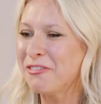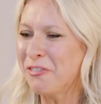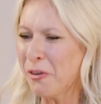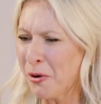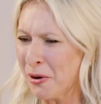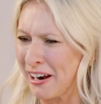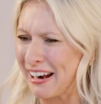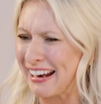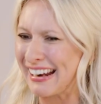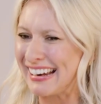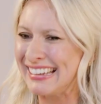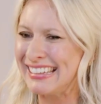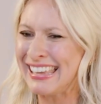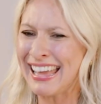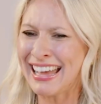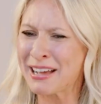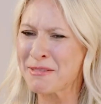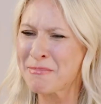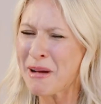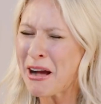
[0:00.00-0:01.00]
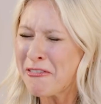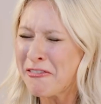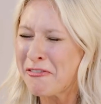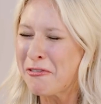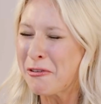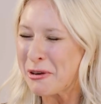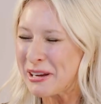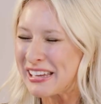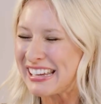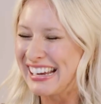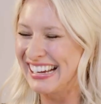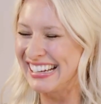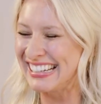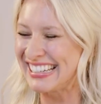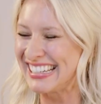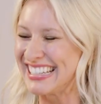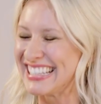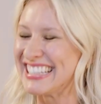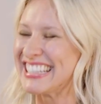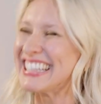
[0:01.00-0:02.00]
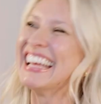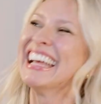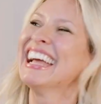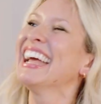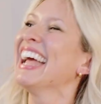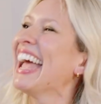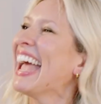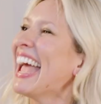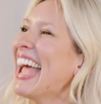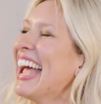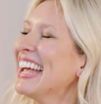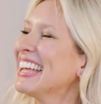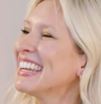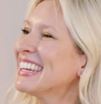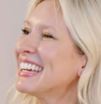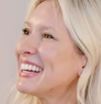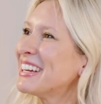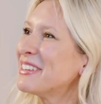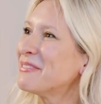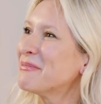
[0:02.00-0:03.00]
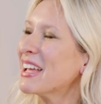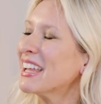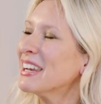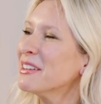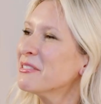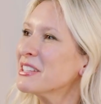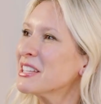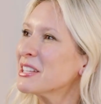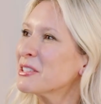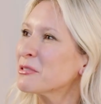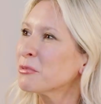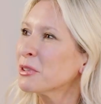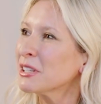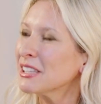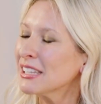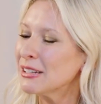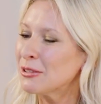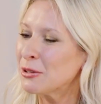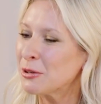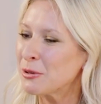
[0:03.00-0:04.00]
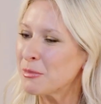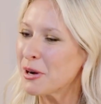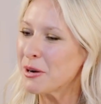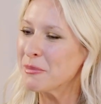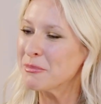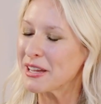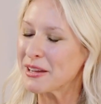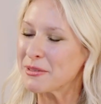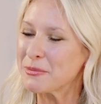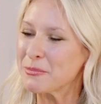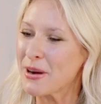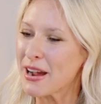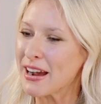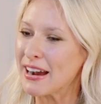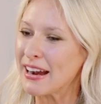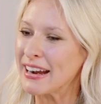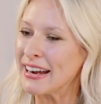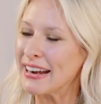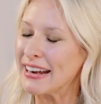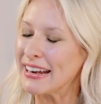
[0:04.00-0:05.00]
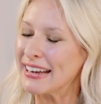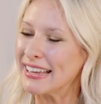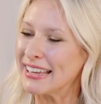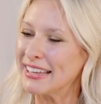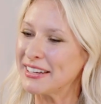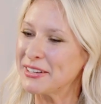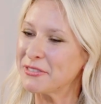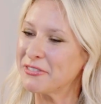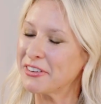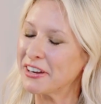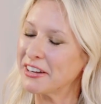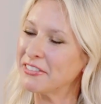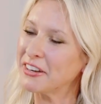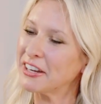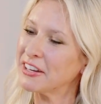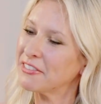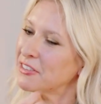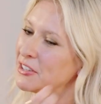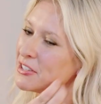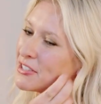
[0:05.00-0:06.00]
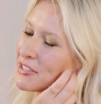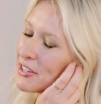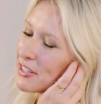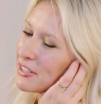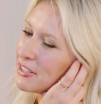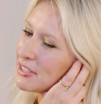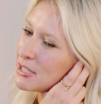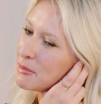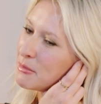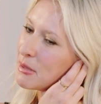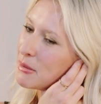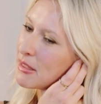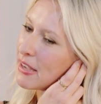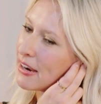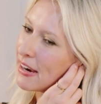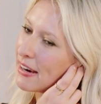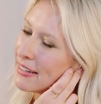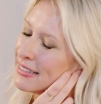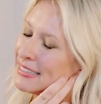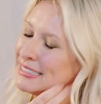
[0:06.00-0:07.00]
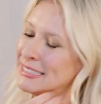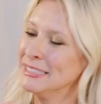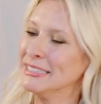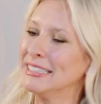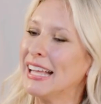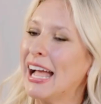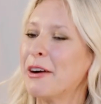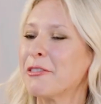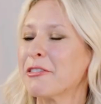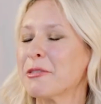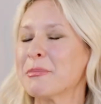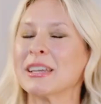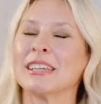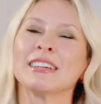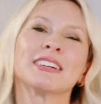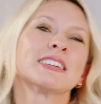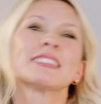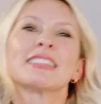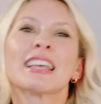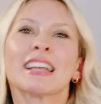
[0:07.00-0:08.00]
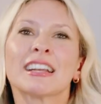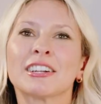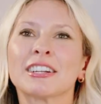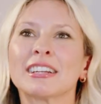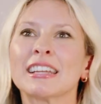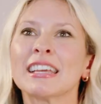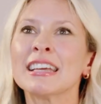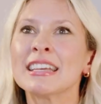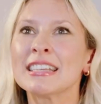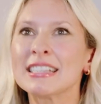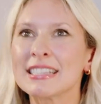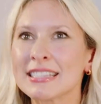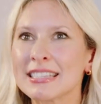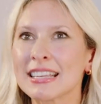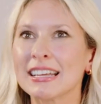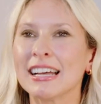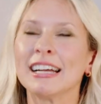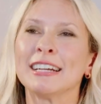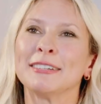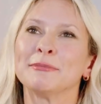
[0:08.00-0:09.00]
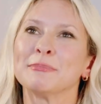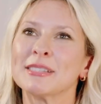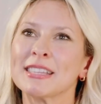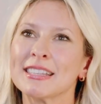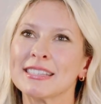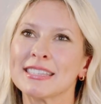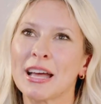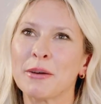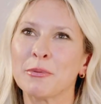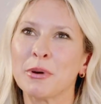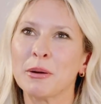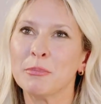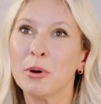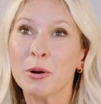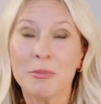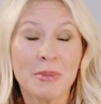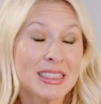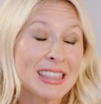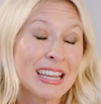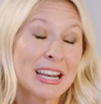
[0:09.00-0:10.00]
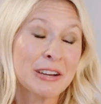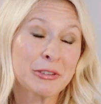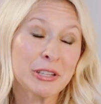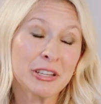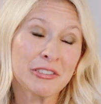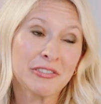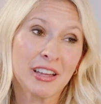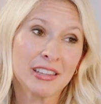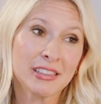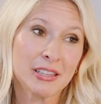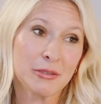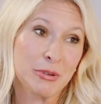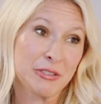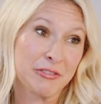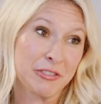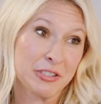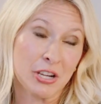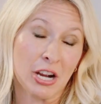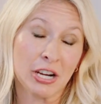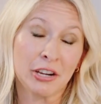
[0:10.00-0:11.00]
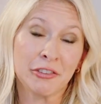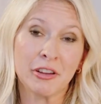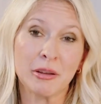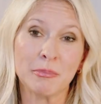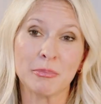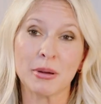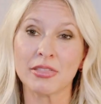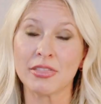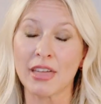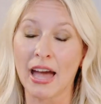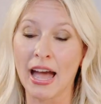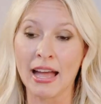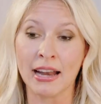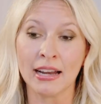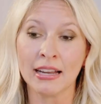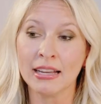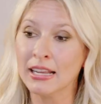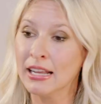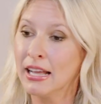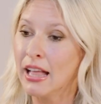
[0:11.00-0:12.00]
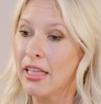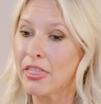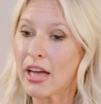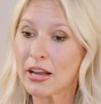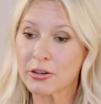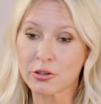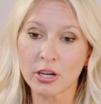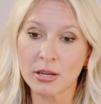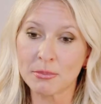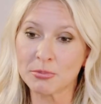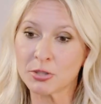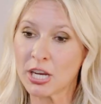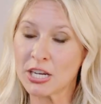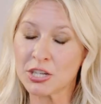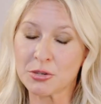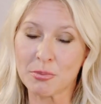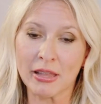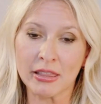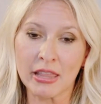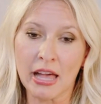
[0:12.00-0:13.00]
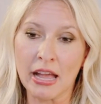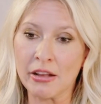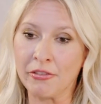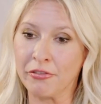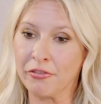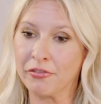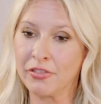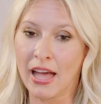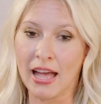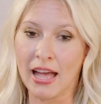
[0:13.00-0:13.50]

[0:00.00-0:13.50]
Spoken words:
4. Yeah, about 4 years. And it was this really cool moment where, very, very full circle to be there, however many years later it is, since that one moment that I really fell in love with photography. But that trip changed my life,